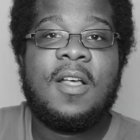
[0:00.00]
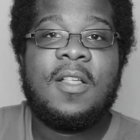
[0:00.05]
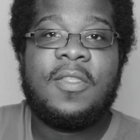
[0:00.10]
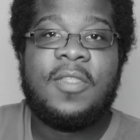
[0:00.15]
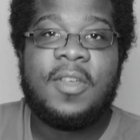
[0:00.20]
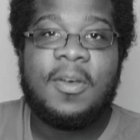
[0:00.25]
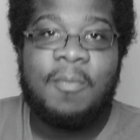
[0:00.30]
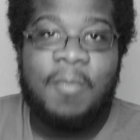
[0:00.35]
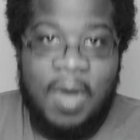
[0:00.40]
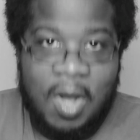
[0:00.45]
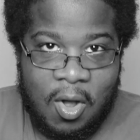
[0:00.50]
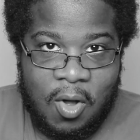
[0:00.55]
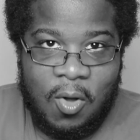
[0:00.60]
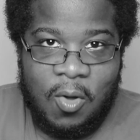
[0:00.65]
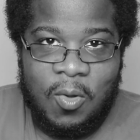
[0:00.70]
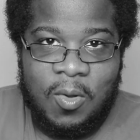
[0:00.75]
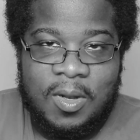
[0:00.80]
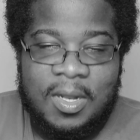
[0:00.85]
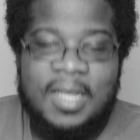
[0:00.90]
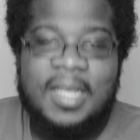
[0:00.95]
The
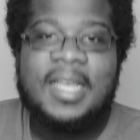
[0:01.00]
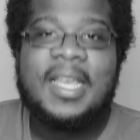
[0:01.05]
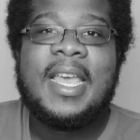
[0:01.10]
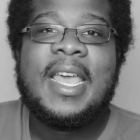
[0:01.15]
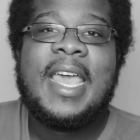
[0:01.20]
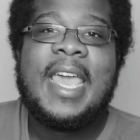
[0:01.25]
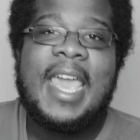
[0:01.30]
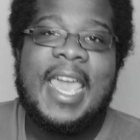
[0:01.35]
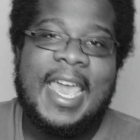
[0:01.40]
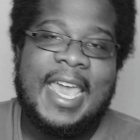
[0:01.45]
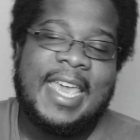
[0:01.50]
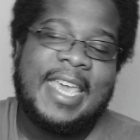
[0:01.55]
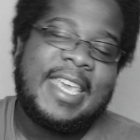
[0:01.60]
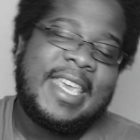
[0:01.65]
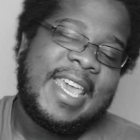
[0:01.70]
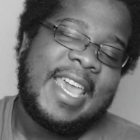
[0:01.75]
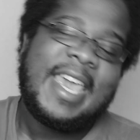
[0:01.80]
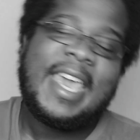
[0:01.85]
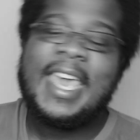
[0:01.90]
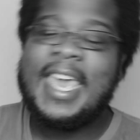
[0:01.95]
Mole,
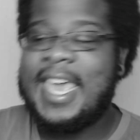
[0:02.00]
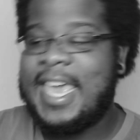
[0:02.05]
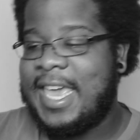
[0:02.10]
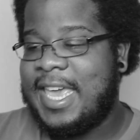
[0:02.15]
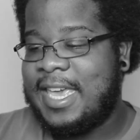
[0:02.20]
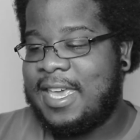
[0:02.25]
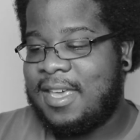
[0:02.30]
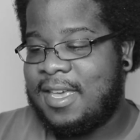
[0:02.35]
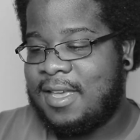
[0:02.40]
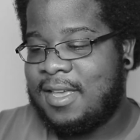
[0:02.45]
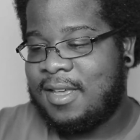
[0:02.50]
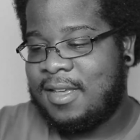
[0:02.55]
aka